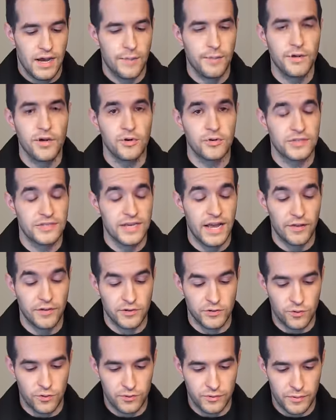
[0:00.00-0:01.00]
I'm gonna go
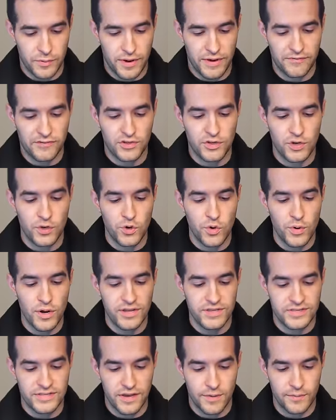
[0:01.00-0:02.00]
Silent Swordsman. We have
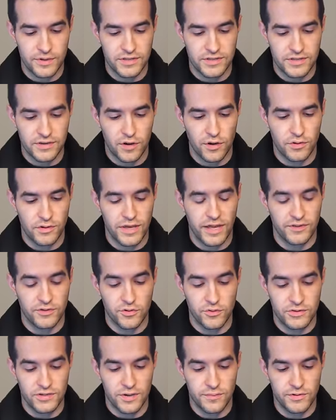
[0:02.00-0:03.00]
Tune Summons, yeah,
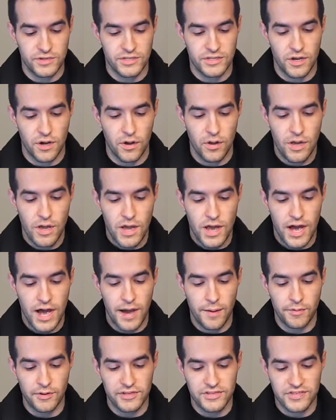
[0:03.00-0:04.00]
Tune Summon Skull,
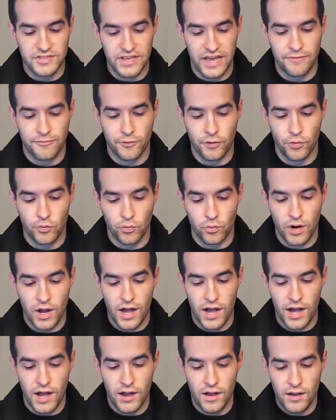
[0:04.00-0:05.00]
Obelisk, Slifer,
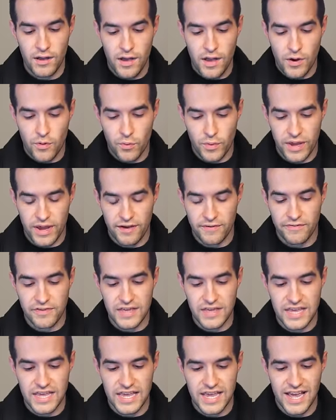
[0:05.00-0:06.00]
Ra. We have
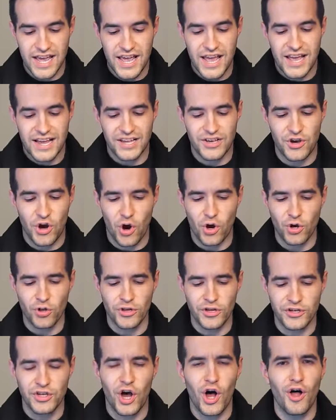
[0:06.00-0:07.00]
the
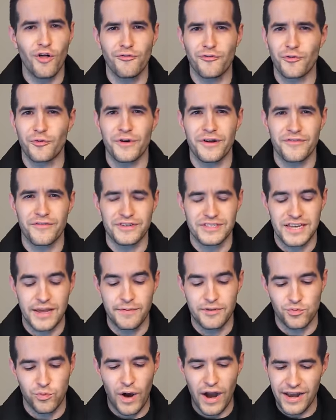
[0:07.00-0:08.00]
Doll for whatever his name
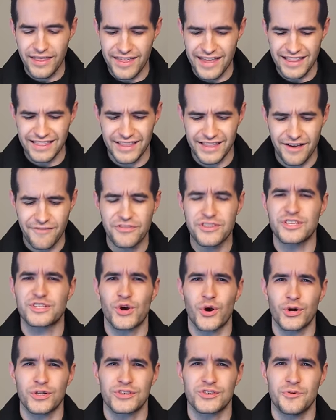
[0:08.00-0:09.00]
is. Why do they love this
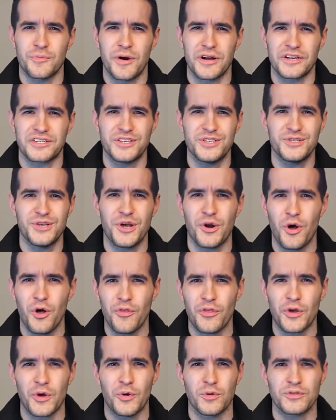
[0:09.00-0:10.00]
card so much? He's on
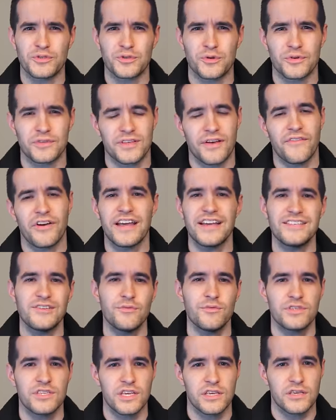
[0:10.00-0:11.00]
all the old school stuff. I guess
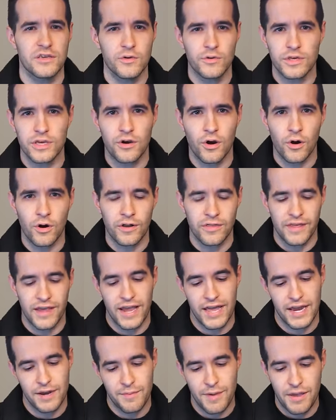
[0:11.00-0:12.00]
it was a Yugi card in the
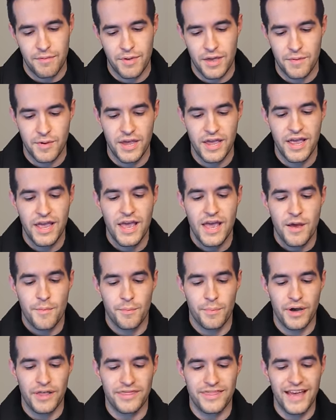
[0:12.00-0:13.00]
anime, maybe,
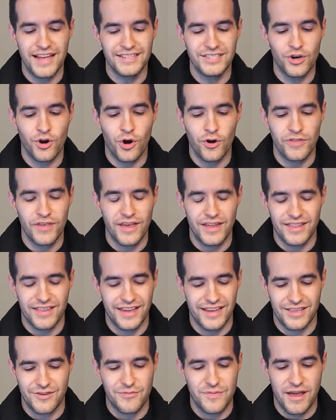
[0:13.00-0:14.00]
but that's a card that
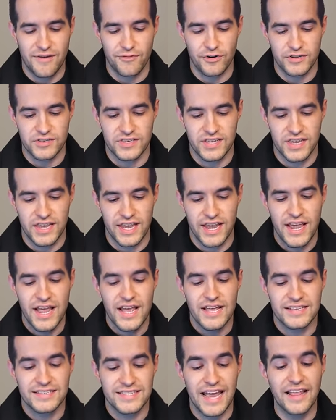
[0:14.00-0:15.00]
like you never see.
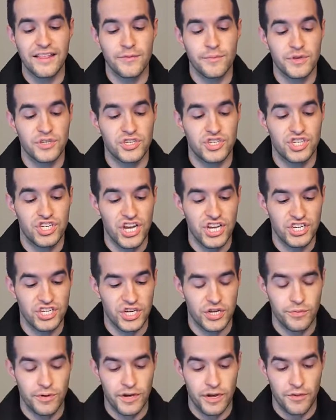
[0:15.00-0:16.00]
Silent
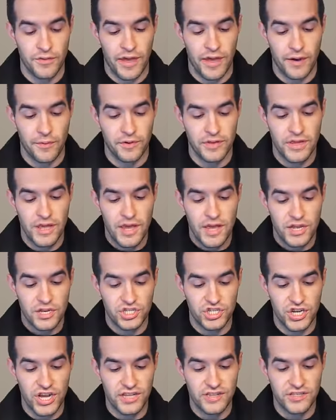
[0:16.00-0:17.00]
Magician, we know that one.
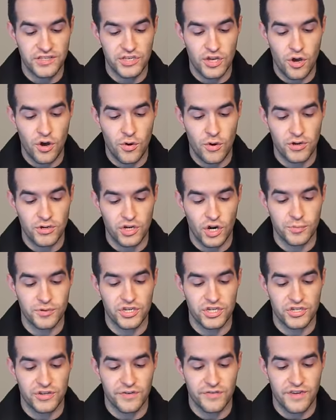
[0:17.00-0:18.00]
Genzo, Dark
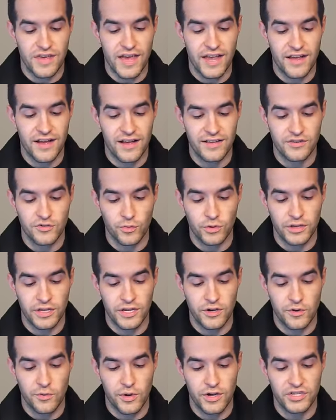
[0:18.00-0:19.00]
Magician of Chaos,
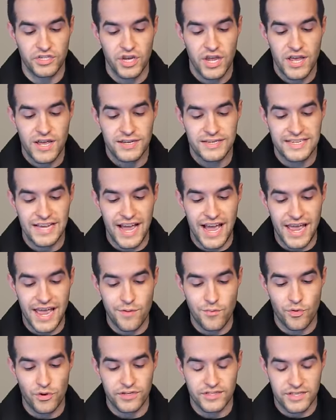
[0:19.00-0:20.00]
Relinquished,
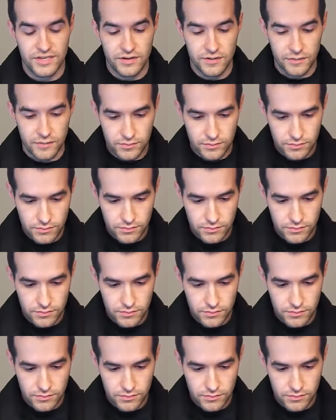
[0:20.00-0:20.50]
Time Wizard.